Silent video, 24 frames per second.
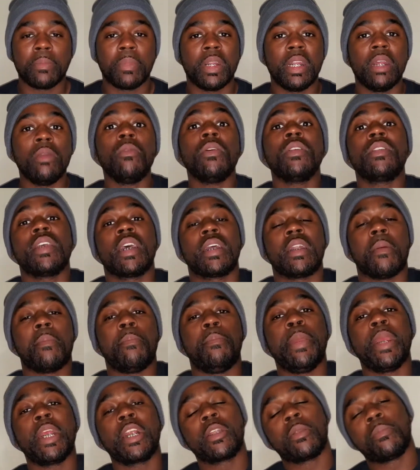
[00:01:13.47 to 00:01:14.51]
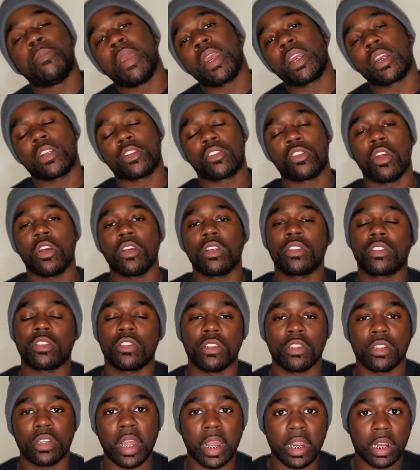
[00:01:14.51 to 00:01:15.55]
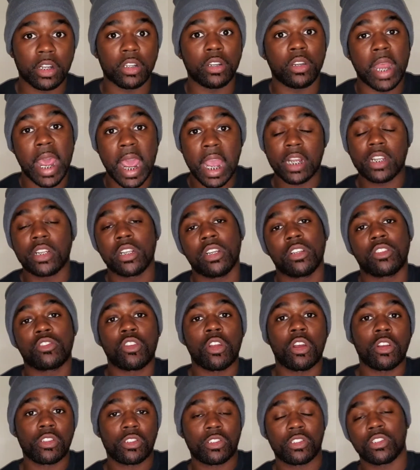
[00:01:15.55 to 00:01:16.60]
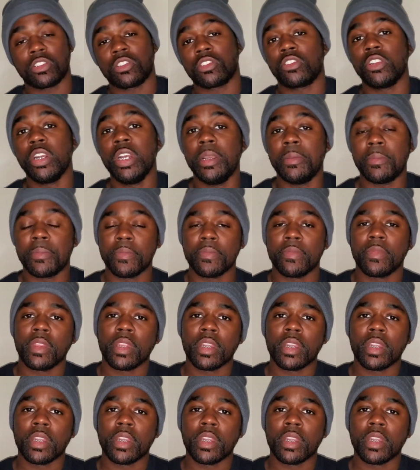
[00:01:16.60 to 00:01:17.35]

But it was at a bigger bank across the street.